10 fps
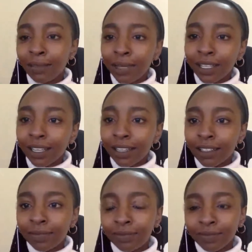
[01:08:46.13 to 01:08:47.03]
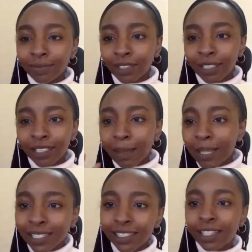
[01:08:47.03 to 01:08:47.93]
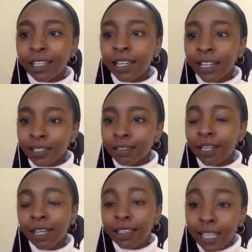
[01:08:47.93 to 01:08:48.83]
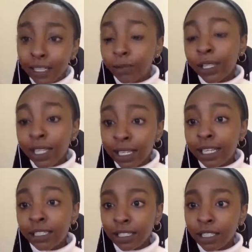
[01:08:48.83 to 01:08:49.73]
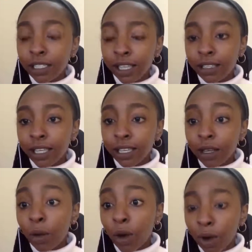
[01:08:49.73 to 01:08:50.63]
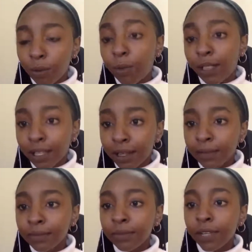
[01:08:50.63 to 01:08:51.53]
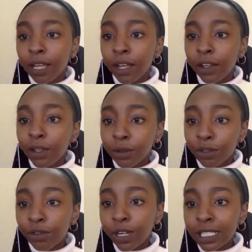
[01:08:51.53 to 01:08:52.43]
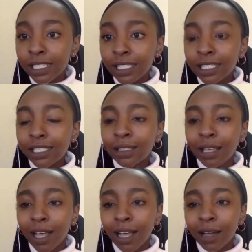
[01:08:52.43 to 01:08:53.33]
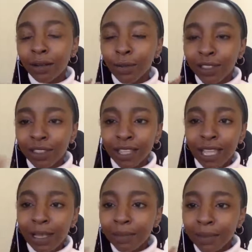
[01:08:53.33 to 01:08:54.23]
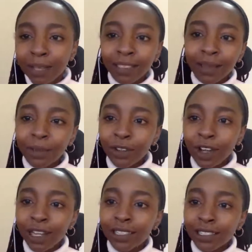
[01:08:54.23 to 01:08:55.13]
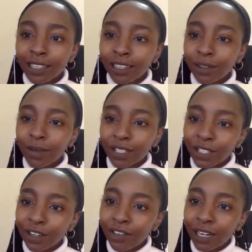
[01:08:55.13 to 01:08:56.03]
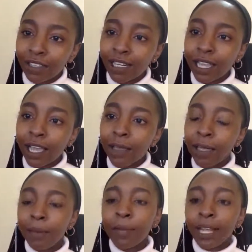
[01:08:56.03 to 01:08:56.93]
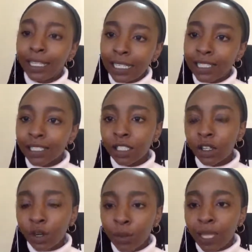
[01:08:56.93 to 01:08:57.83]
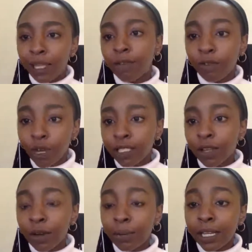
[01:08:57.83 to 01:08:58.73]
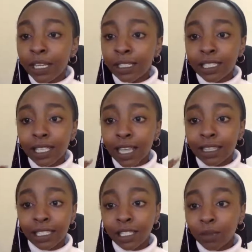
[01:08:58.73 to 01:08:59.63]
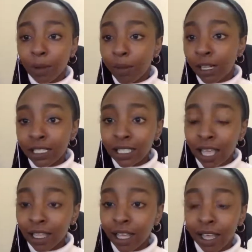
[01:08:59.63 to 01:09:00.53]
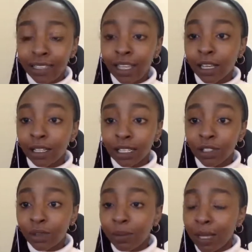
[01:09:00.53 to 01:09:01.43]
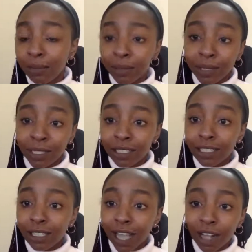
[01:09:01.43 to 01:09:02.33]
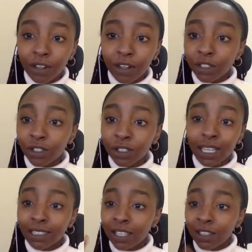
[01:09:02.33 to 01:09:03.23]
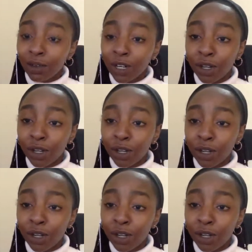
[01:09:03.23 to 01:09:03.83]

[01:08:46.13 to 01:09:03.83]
big summits. And then they really need to, they welcome youth voices. Whether they implement them or not is a question of another day. But at least, you know, we can voice our opinion, say this is what policy I think needs to be implemented in the agriculture sector, in the renewable